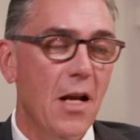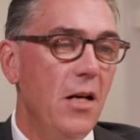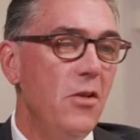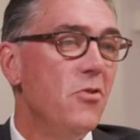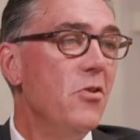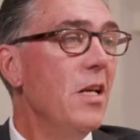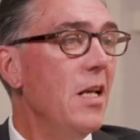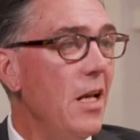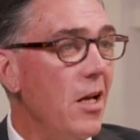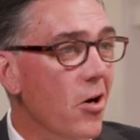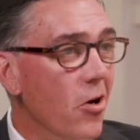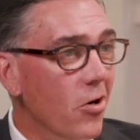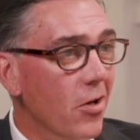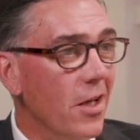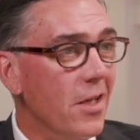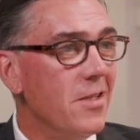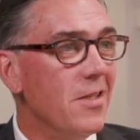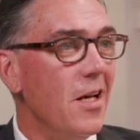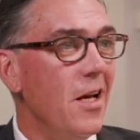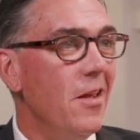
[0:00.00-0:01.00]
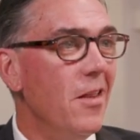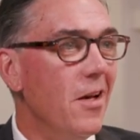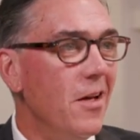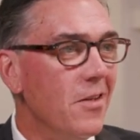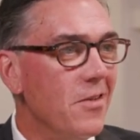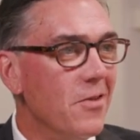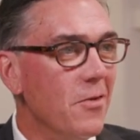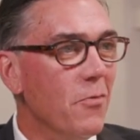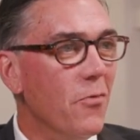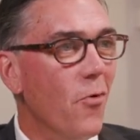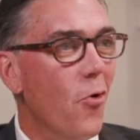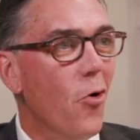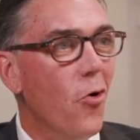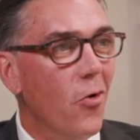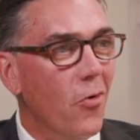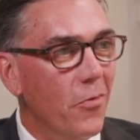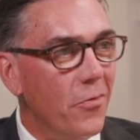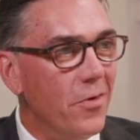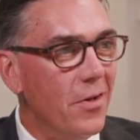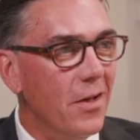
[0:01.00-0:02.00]
nice to hear, let's say, that it's
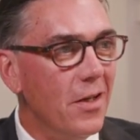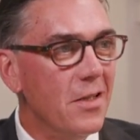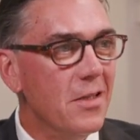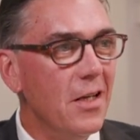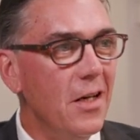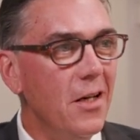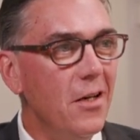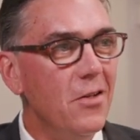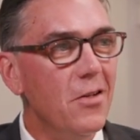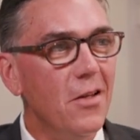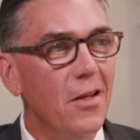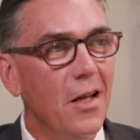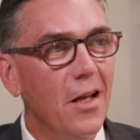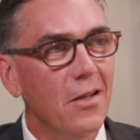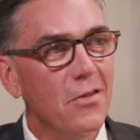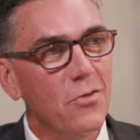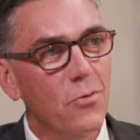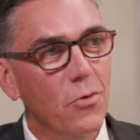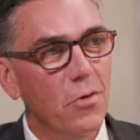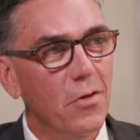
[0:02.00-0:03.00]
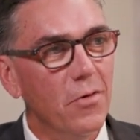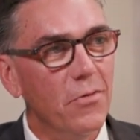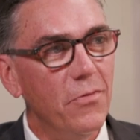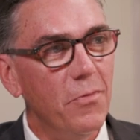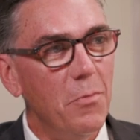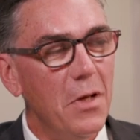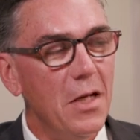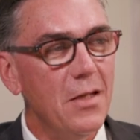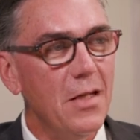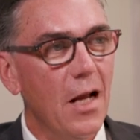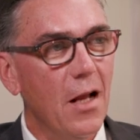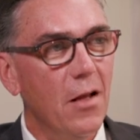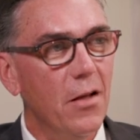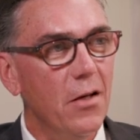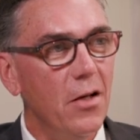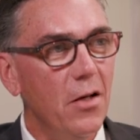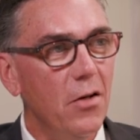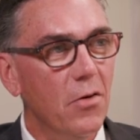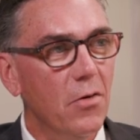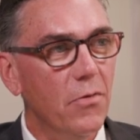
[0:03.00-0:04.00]
evolved, let's say, into that sort of
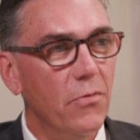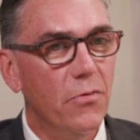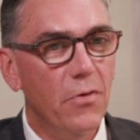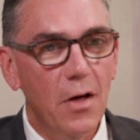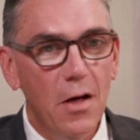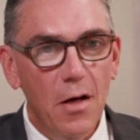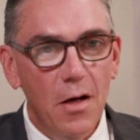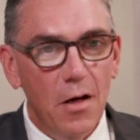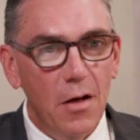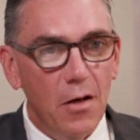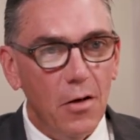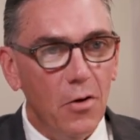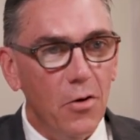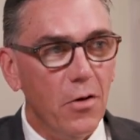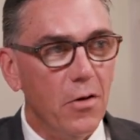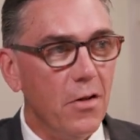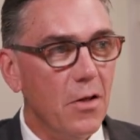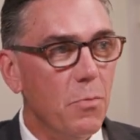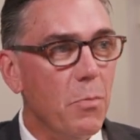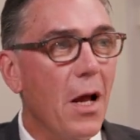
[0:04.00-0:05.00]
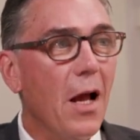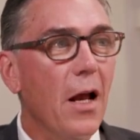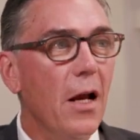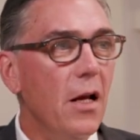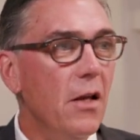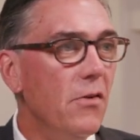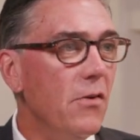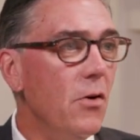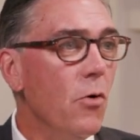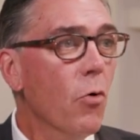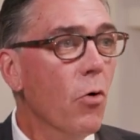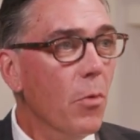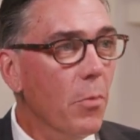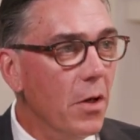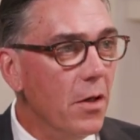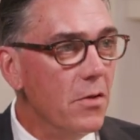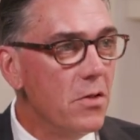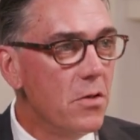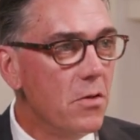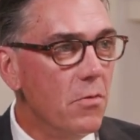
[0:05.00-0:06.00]
mentality of, look, the pie is
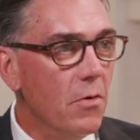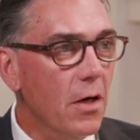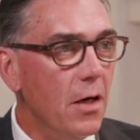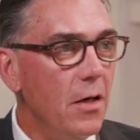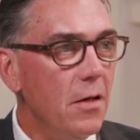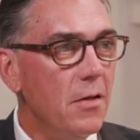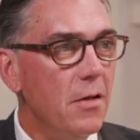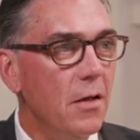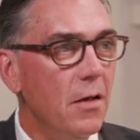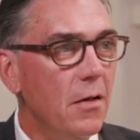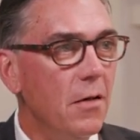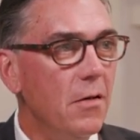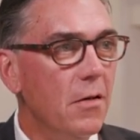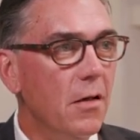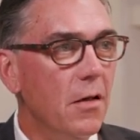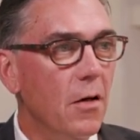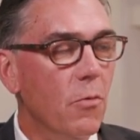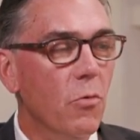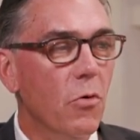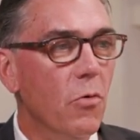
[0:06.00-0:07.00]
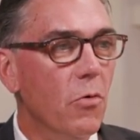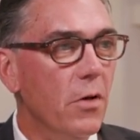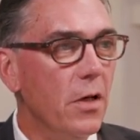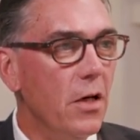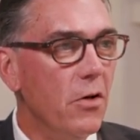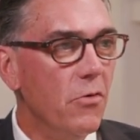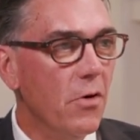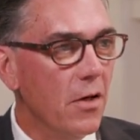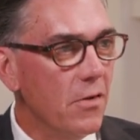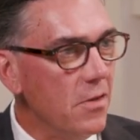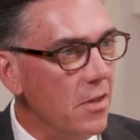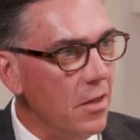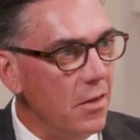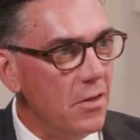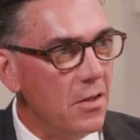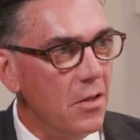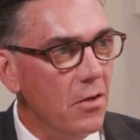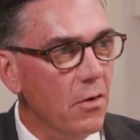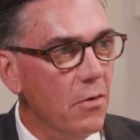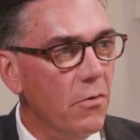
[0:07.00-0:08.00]
enormous, right? And we're only addressing
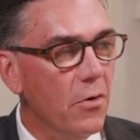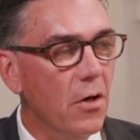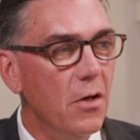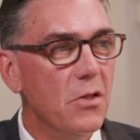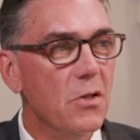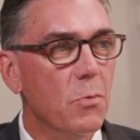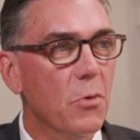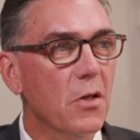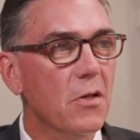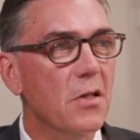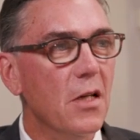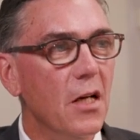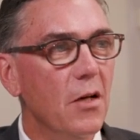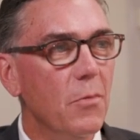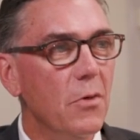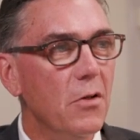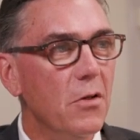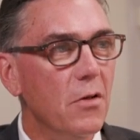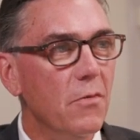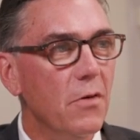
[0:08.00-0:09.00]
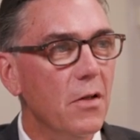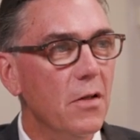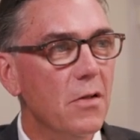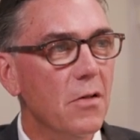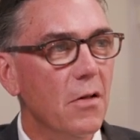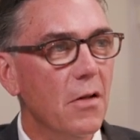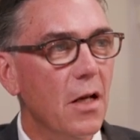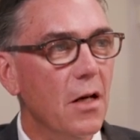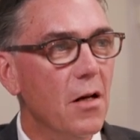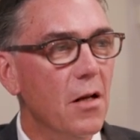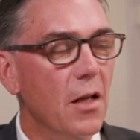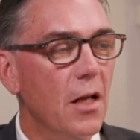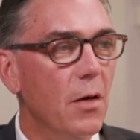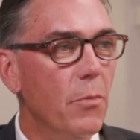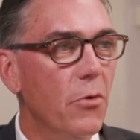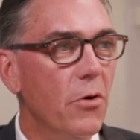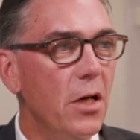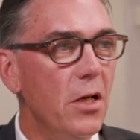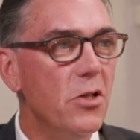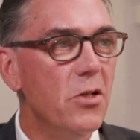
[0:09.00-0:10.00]
still a very small segment of it. So that
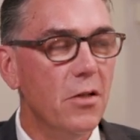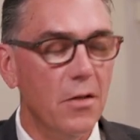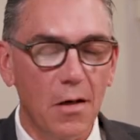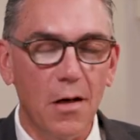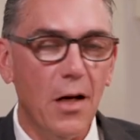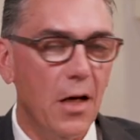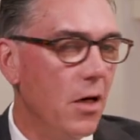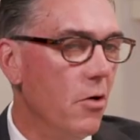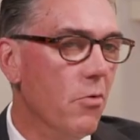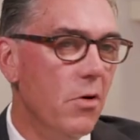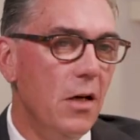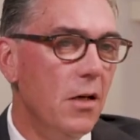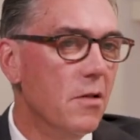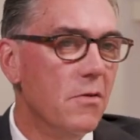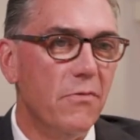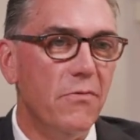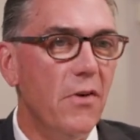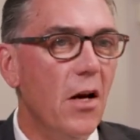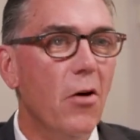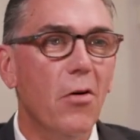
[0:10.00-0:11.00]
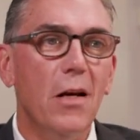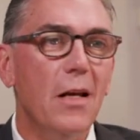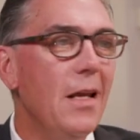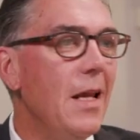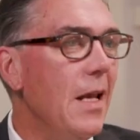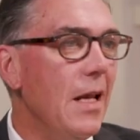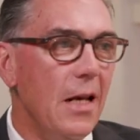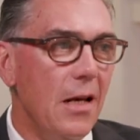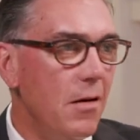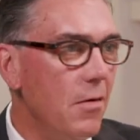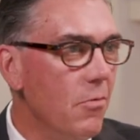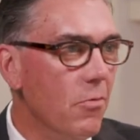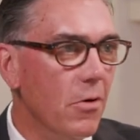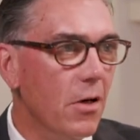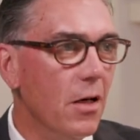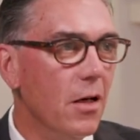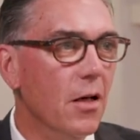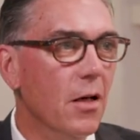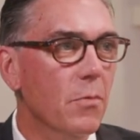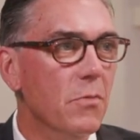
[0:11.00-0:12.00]
collaboration, I agree, is very key
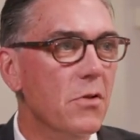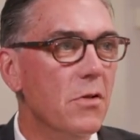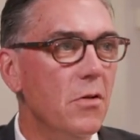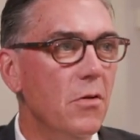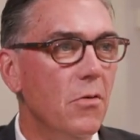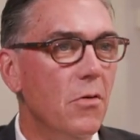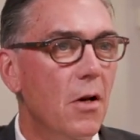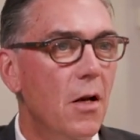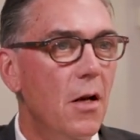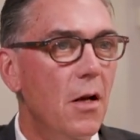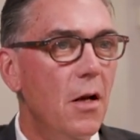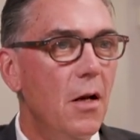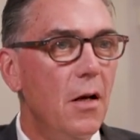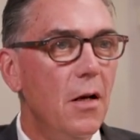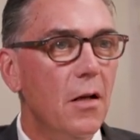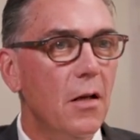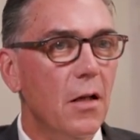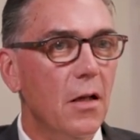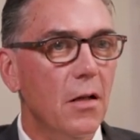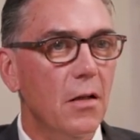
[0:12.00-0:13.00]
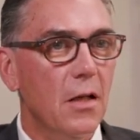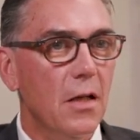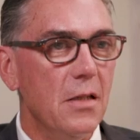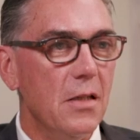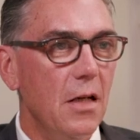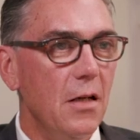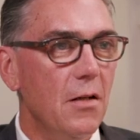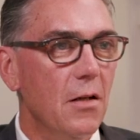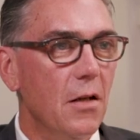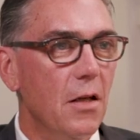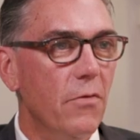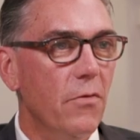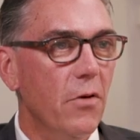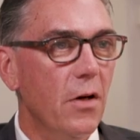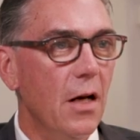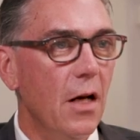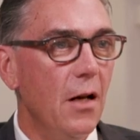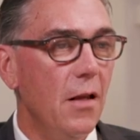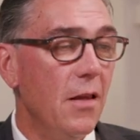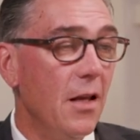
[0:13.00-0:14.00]
when it comes to, let's say,
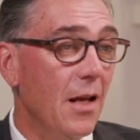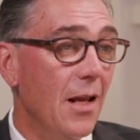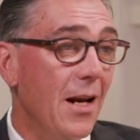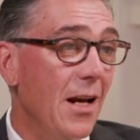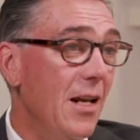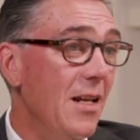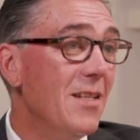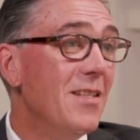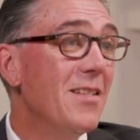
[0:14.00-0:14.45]
delivering anything at any